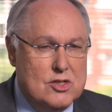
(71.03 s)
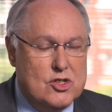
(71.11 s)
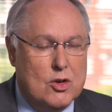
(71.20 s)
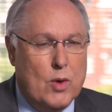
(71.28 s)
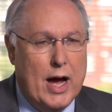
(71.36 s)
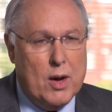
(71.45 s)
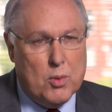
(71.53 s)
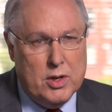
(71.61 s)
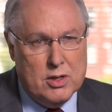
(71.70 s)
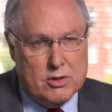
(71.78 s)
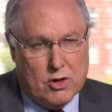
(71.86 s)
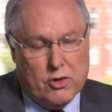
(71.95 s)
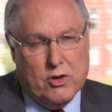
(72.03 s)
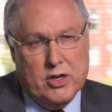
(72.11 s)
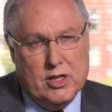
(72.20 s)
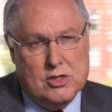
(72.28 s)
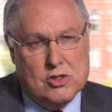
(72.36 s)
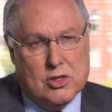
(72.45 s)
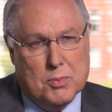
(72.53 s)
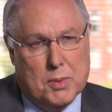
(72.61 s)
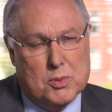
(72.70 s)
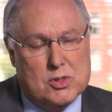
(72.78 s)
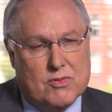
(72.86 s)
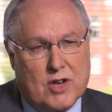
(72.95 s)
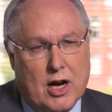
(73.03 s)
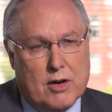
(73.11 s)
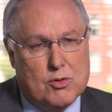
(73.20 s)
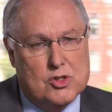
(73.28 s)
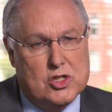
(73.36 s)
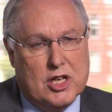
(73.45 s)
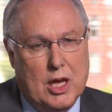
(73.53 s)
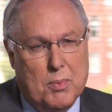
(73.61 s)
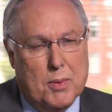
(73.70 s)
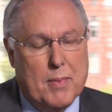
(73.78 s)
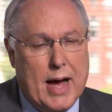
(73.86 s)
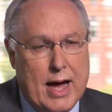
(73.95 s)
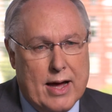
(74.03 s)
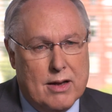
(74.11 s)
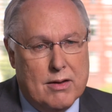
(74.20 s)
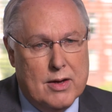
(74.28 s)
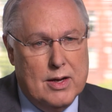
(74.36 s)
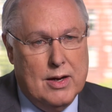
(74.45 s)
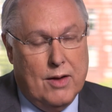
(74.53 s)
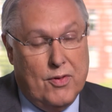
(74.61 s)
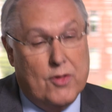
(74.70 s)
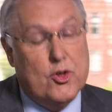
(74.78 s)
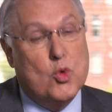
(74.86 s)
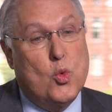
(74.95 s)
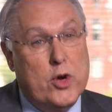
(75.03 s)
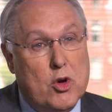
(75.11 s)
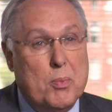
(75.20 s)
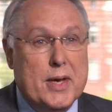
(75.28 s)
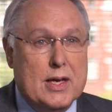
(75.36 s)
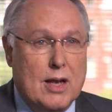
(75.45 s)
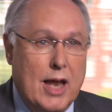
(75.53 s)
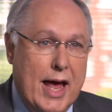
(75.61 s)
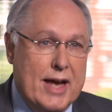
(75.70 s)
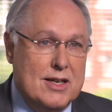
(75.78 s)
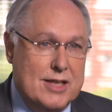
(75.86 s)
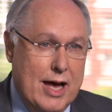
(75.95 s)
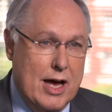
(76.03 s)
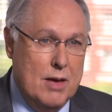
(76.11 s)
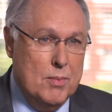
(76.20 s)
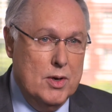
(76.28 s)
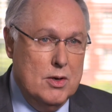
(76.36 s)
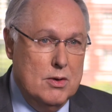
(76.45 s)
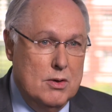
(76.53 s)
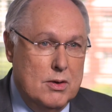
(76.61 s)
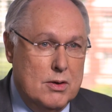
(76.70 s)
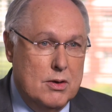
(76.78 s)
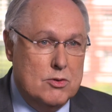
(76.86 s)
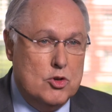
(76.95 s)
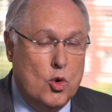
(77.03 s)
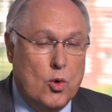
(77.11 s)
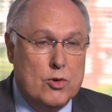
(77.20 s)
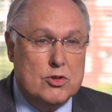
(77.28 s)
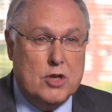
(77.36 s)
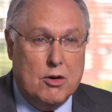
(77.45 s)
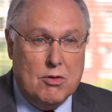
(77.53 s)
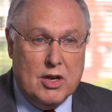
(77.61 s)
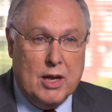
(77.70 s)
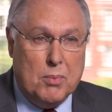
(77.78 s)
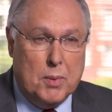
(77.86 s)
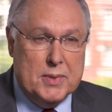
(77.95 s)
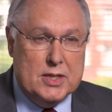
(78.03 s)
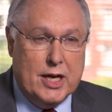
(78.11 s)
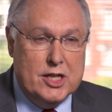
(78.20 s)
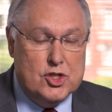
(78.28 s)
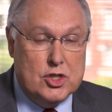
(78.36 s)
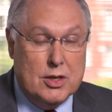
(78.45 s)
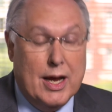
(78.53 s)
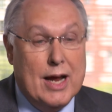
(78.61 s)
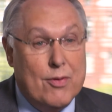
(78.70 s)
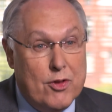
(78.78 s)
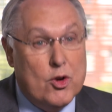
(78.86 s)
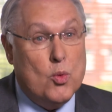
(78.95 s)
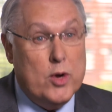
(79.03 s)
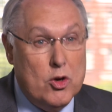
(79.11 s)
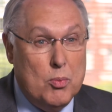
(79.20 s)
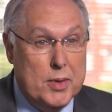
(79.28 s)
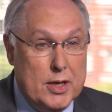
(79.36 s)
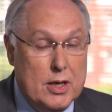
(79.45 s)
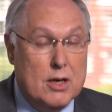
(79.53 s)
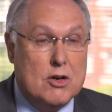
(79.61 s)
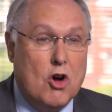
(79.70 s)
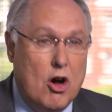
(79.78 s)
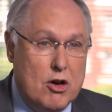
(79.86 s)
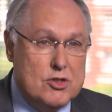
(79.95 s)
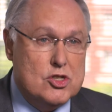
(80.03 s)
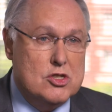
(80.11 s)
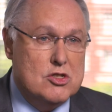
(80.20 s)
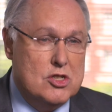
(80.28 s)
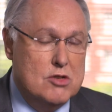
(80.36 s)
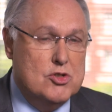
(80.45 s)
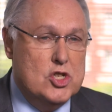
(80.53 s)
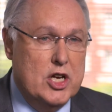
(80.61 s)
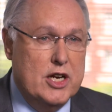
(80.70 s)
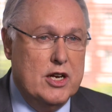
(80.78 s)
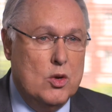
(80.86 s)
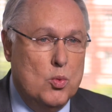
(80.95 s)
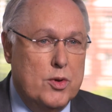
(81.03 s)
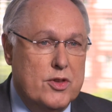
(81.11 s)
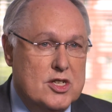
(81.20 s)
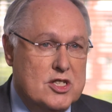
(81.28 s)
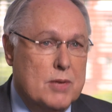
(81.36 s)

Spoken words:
So I would encourage the members of Congress to keep in mind that there will be a lag time toward total implementation, and there will be a cost associated with these